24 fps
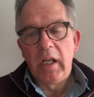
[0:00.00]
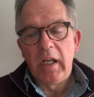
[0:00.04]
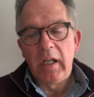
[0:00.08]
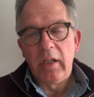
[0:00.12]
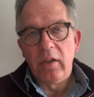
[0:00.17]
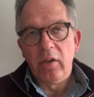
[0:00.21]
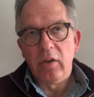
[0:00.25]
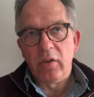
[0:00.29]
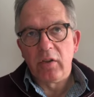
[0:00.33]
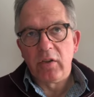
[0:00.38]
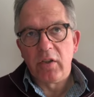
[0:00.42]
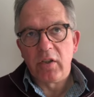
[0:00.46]

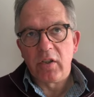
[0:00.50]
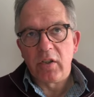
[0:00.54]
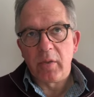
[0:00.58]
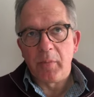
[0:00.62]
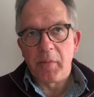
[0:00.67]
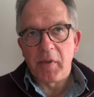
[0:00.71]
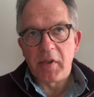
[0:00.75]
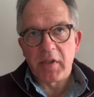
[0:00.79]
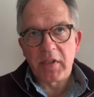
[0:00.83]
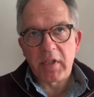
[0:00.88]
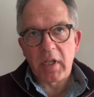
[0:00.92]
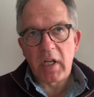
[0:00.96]
looked at some
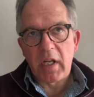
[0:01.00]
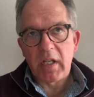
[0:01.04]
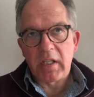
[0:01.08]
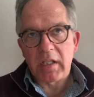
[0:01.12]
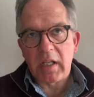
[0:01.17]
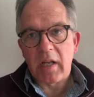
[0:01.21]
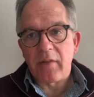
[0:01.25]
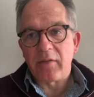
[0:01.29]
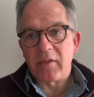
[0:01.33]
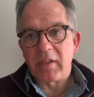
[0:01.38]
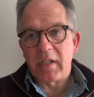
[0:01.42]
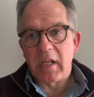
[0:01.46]
of the sites. I
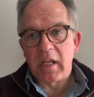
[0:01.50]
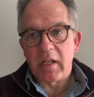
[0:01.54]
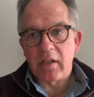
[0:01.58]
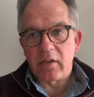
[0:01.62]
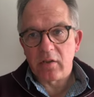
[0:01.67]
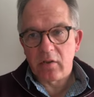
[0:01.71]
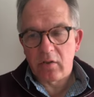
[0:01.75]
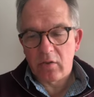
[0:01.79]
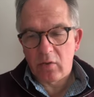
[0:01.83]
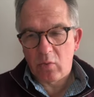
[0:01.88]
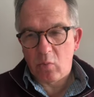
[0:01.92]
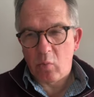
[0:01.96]
have to say,
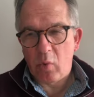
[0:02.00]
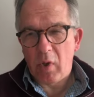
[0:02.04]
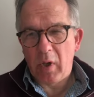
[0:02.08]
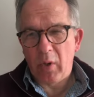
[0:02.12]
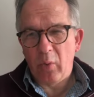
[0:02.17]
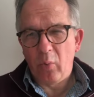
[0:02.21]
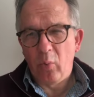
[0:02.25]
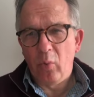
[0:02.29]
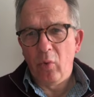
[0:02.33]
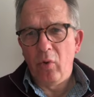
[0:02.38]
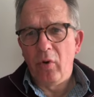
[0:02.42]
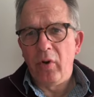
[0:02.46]
it's quite
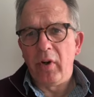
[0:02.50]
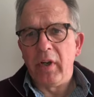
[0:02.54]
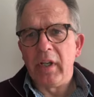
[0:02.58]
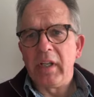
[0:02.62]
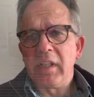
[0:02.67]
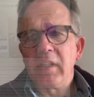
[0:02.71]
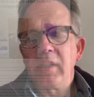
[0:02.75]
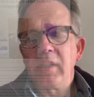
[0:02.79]
worrying,